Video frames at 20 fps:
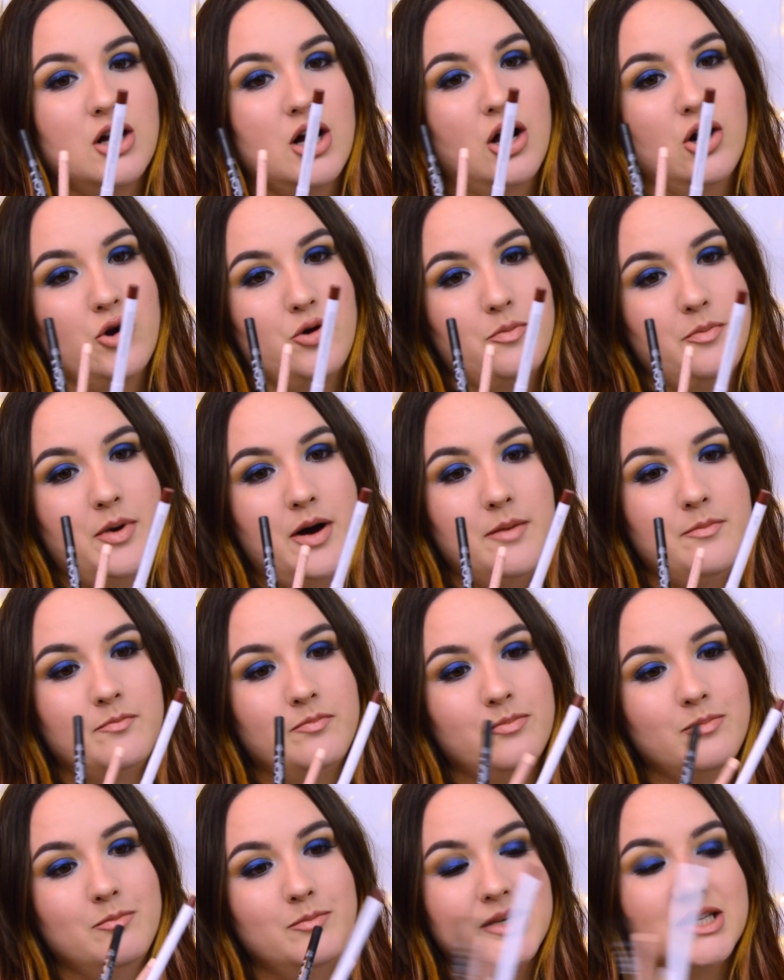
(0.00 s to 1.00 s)
ColourPop
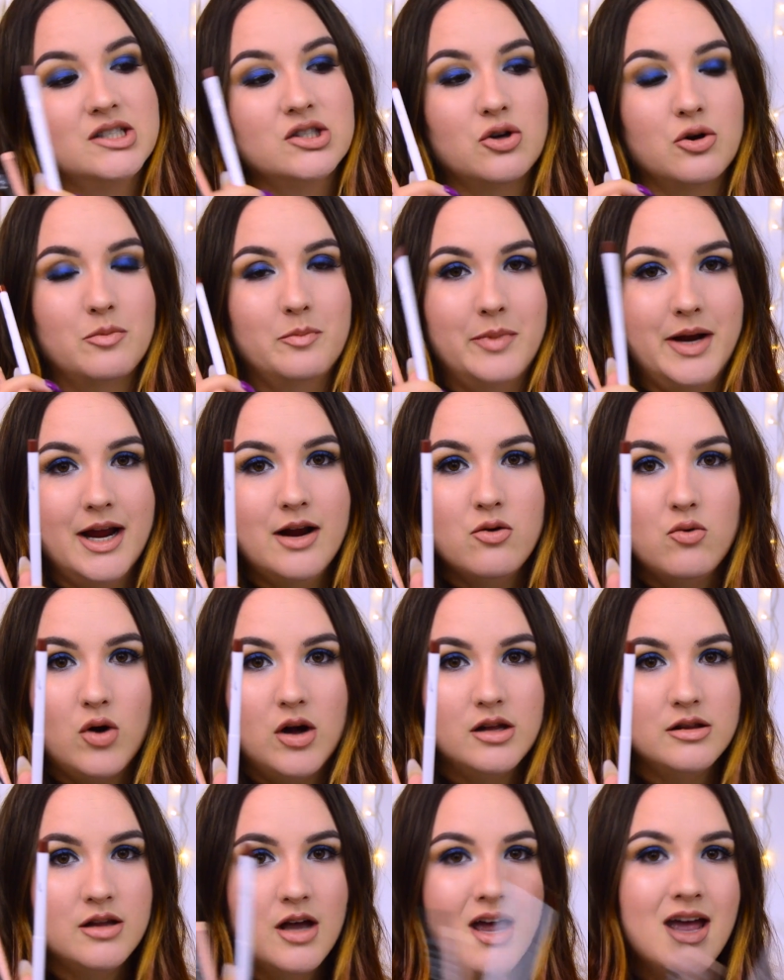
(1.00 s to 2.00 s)
Mr.Bing
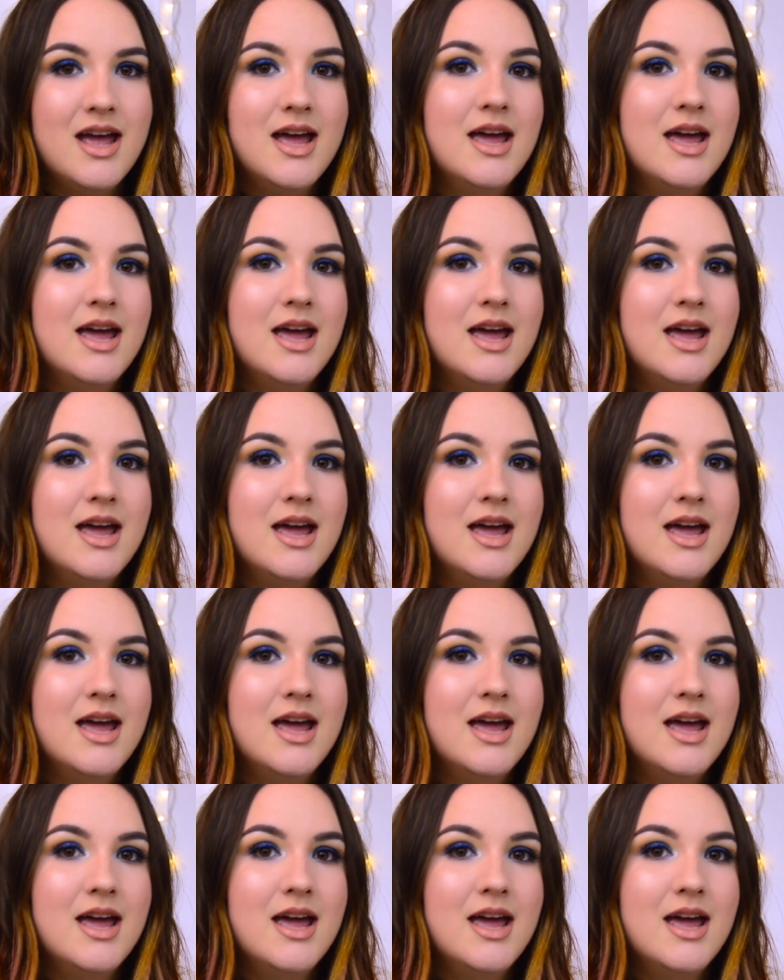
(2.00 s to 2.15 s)
one.